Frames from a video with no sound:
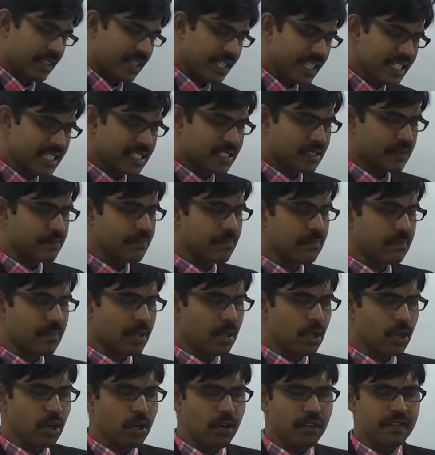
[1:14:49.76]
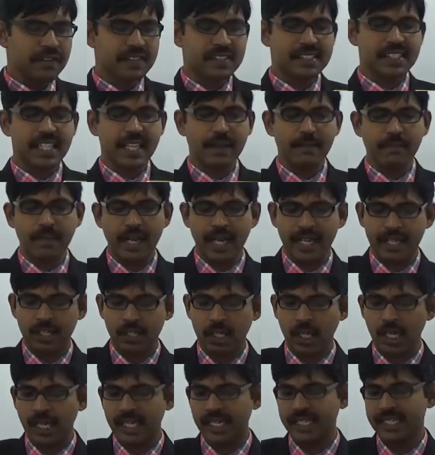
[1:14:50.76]
this moves the
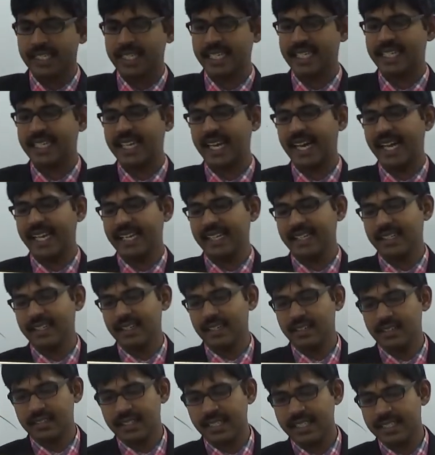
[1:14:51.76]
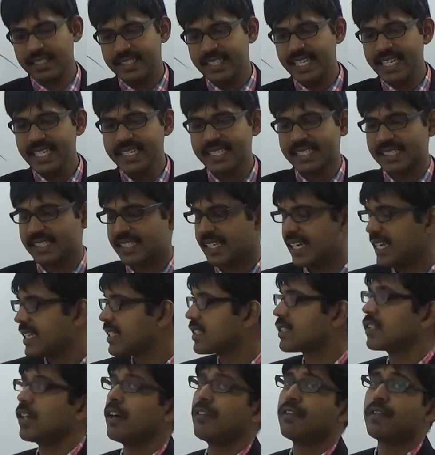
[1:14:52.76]
minority carriers a
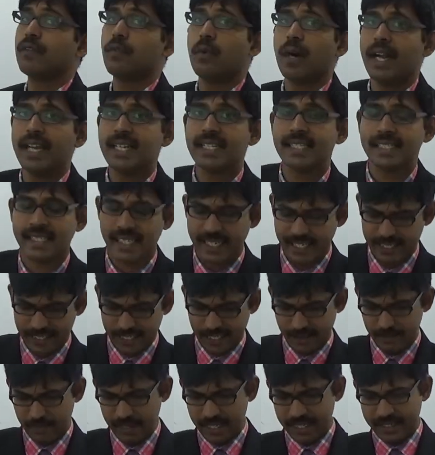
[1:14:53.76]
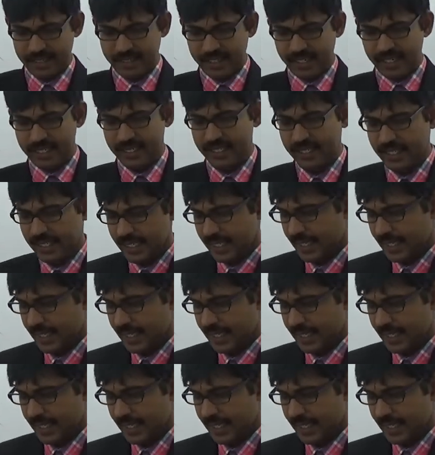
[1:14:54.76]
distance of 1 centimeter.